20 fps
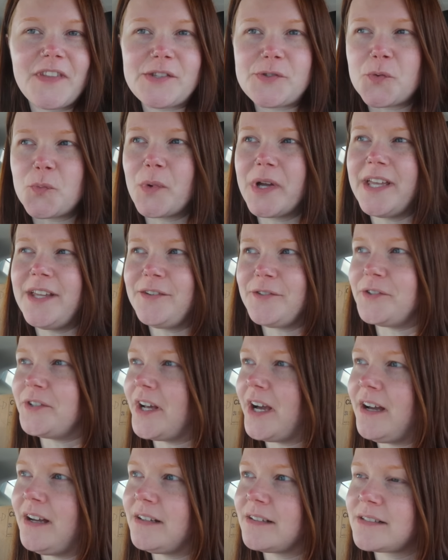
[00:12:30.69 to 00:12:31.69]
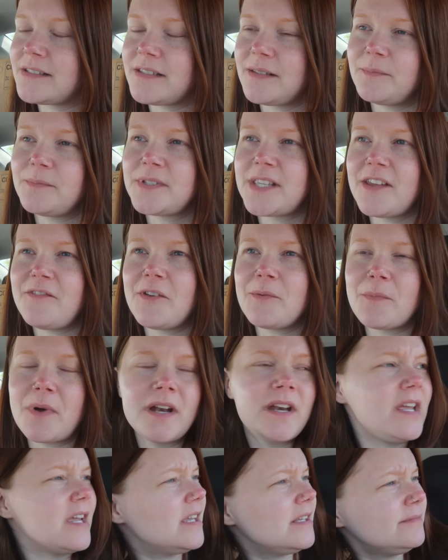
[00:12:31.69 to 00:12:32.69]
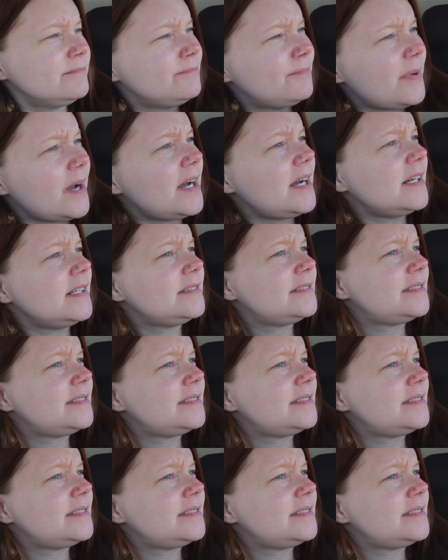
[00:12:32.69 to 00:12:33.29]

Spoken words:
that's a win or not because I'm saving money, but